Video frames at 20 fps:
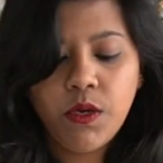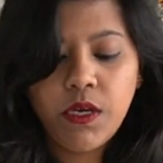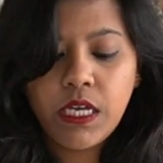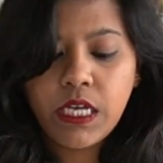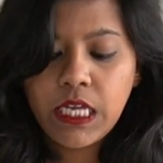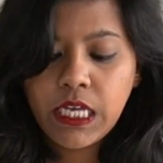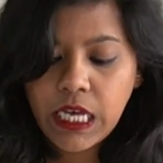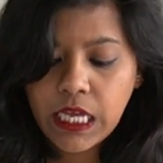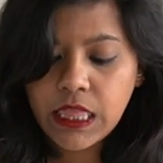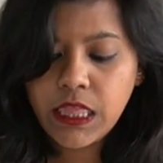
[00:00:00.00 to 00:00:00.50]

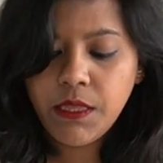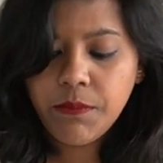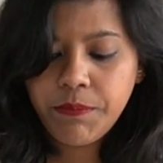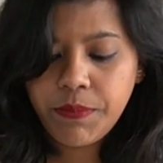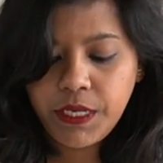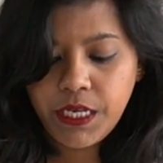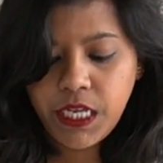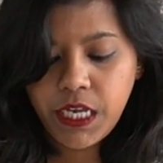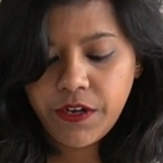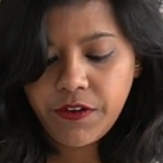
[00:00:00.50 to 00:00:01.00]
cut the
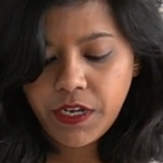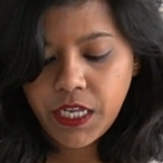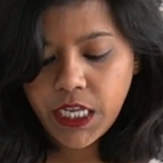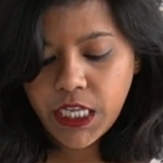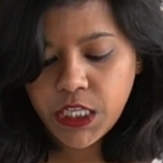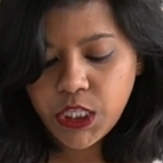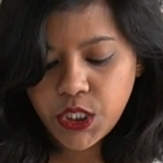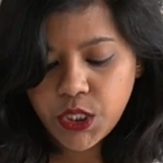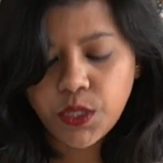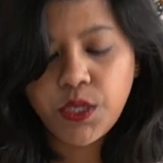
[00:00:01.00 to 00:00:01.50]
paneer
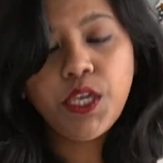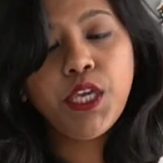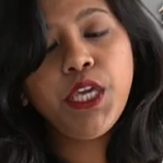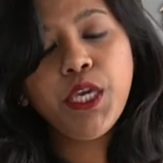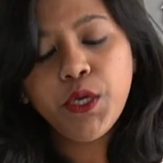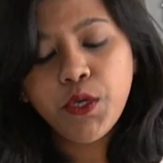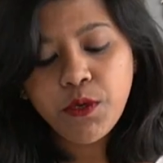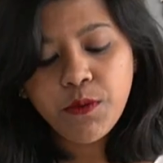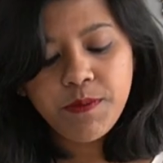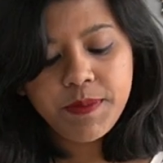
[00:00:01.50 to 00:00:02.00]
into
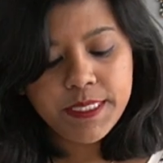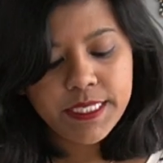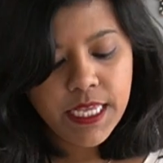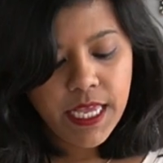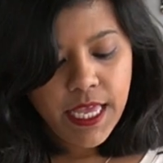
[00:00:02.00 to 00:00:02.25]
cubes